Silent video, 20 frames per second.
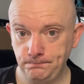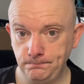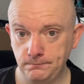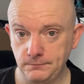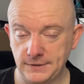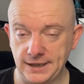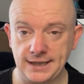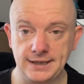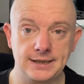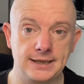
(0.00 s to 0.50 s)

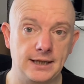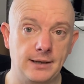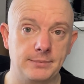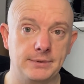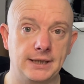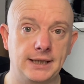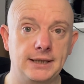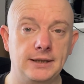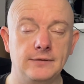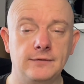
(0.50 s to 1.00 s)
that's the
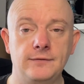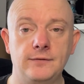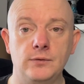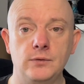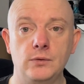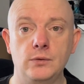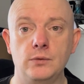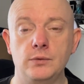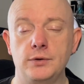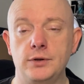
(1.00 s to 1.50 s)
update
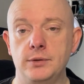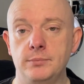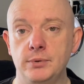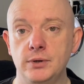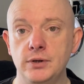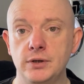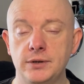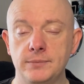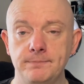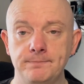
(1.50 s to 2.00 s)
for the
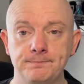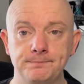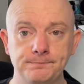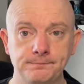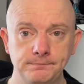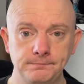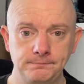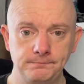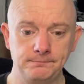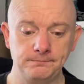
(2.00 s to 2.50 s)
book.
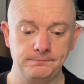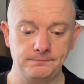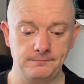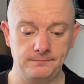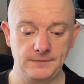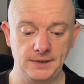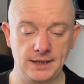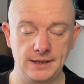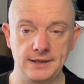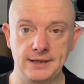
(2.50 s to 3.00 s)

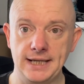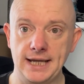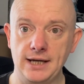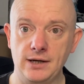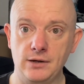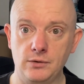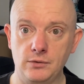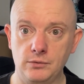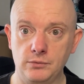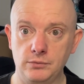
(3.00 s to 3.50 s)

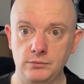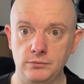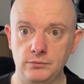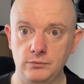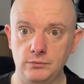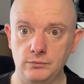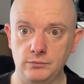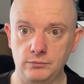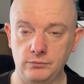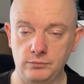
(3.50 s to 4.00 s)
Now,
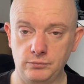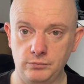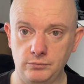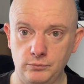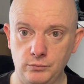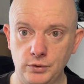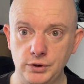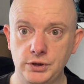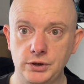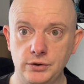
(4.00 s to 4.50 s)

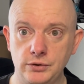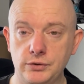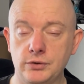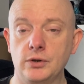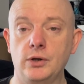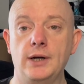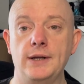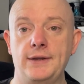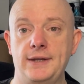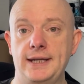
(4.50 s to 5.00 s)
would you
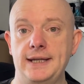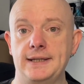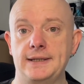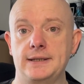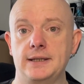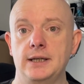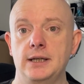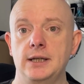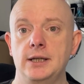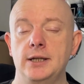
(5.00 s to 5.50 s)
try
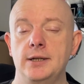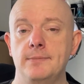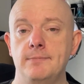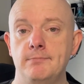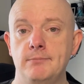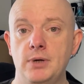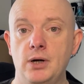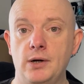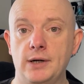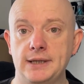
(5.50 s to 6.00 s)
this
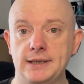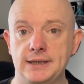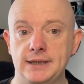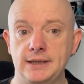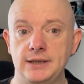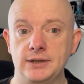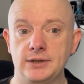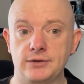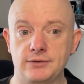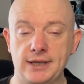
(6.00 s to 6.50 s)

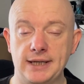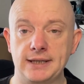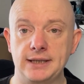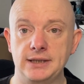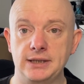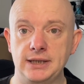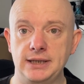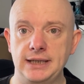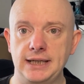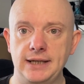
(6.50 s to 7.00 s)
marketing
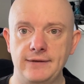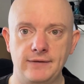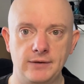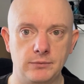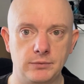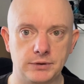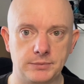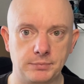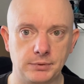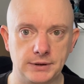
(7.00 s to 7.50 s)
strategy if it
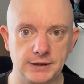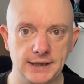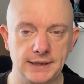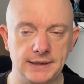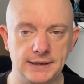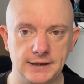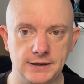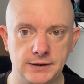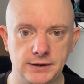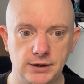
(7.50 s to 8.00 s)
was
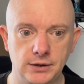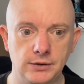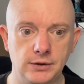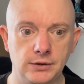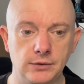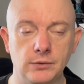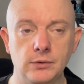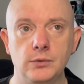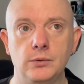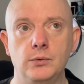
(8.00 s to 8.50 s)
presented to
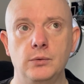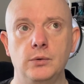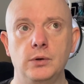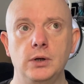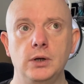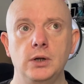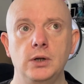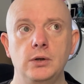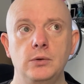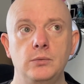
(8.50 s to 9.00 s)
you, or
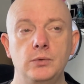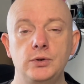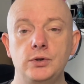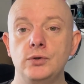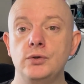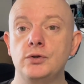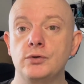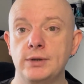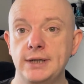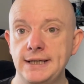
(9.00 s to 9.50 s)
would
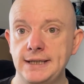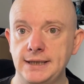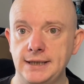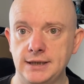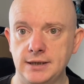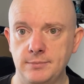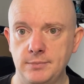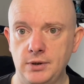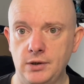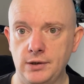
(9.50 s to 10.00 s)
you treat it
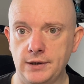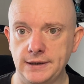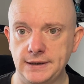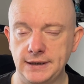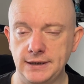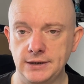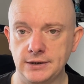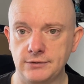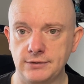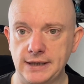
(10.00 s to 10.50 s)
as a
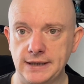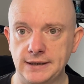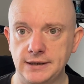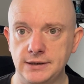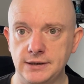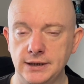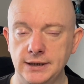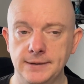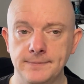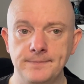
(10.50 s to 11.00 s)
marketing
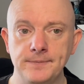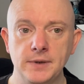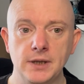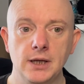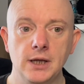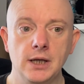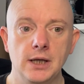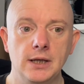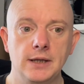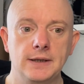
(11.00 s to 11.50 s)
strategy?
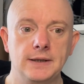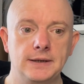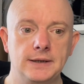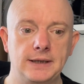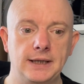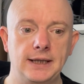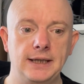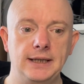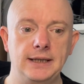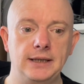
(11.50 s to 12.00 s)

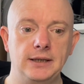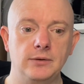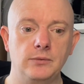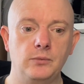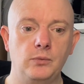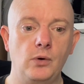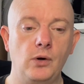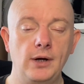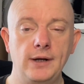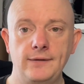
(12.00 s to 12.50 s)
See,
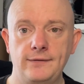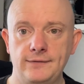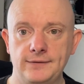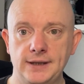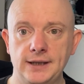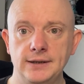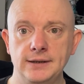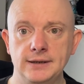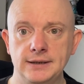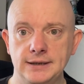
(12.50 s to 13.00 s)
what I've
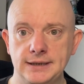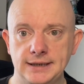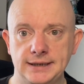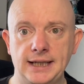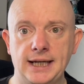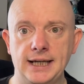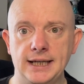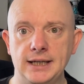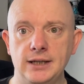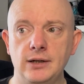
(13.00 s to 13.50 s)
done
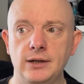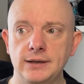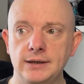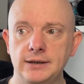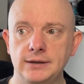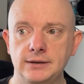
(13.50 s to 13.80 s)
today, and